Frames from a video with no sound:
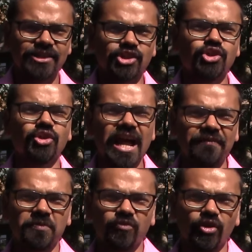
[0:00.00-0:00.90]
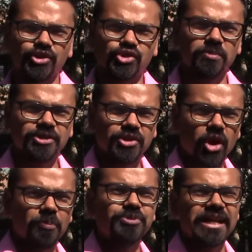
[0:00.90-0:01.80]
So you don't have to focus too much on the
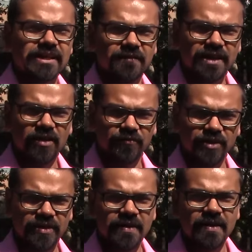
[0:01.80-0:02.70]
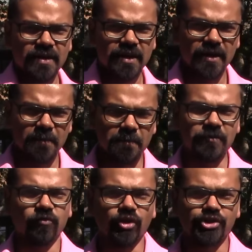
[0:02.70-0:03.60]
objectivity of it,
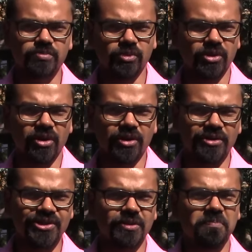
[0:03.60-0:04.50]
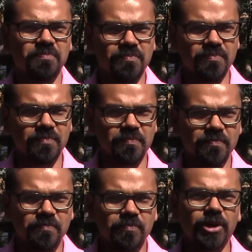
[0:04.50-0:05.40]
but focus more on
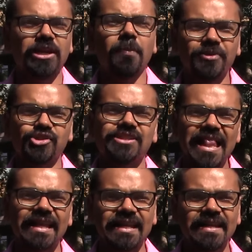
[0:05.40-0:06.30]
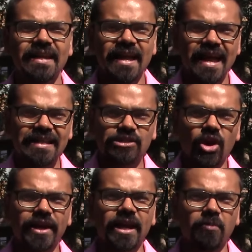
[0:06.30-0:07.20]
putting a personality and
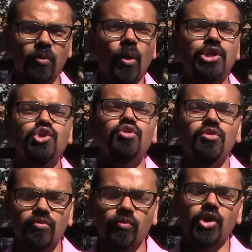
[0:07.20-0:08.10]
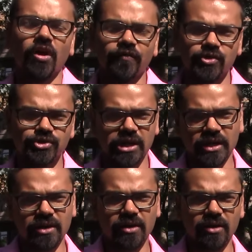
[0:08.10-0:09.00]
talking about what your views
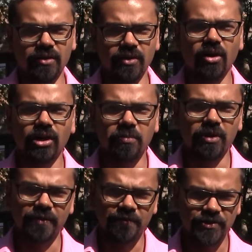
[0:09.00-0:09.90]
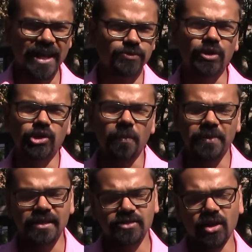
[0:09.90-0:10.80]
are all about. So that's what top
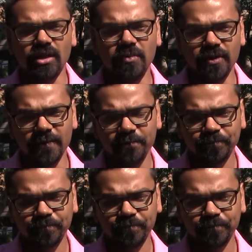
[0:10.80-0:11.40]
10 is all about.